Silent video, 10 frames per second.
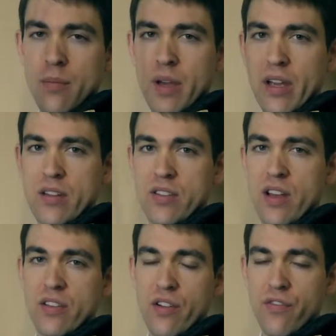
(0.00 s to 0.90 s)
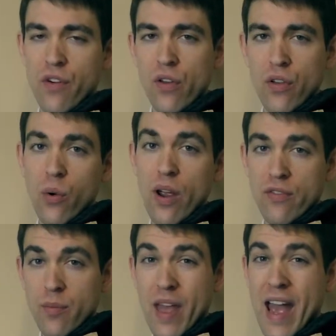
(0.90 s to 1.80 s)
because then you're further away
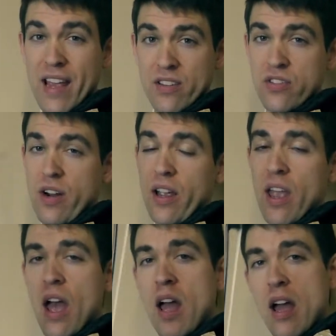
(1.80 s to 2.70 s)
from the A string